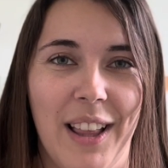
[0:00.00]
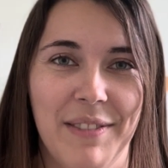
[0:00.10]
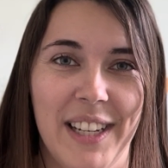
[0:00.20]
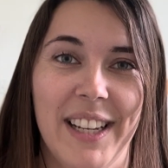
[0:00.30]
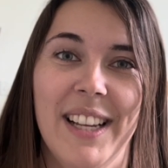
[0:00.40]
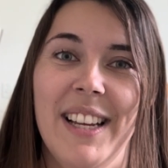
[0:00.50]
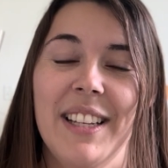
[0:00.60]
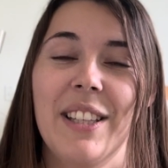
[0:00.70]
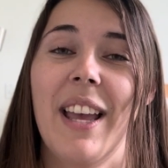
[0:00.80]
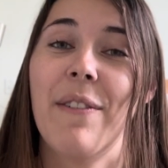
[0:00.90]
loved it.
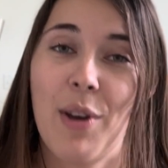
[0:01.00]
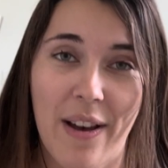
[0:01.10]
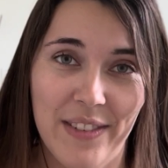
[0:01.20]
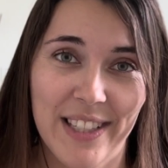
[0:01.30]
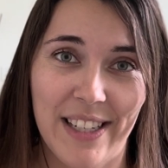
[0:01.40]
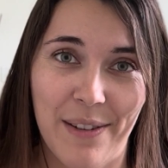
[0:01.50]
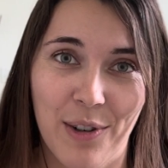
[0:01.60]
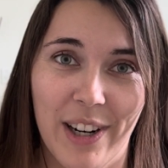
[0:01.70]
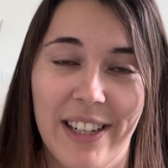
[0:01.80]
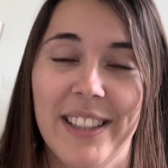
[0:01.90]
If you haven't signed up
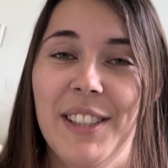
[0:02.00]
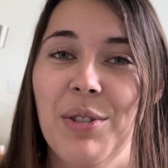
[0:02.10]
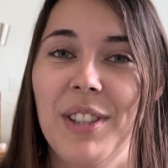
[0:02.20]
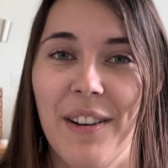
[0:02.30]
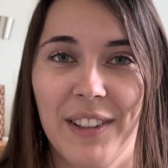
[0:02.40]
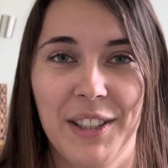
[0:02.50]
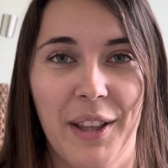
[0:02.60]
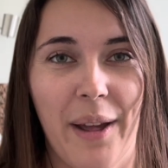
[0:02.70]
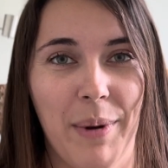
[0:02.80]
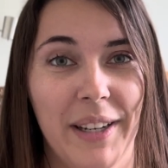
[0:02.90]
for it, you should definitely do
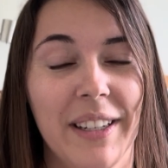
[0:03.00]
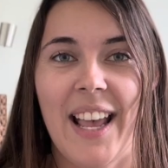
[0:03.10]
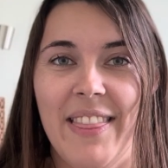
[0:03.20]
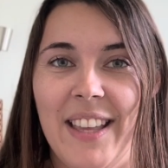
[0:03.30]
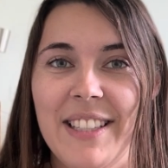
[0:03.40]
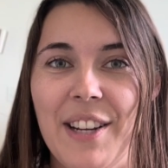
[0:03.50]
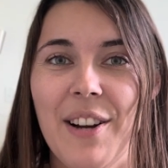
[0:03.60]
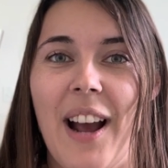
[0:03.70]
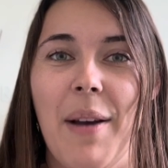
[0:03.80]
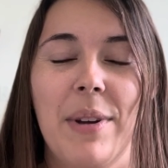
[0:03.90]
that. And this
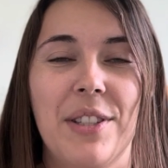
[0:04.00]
year I went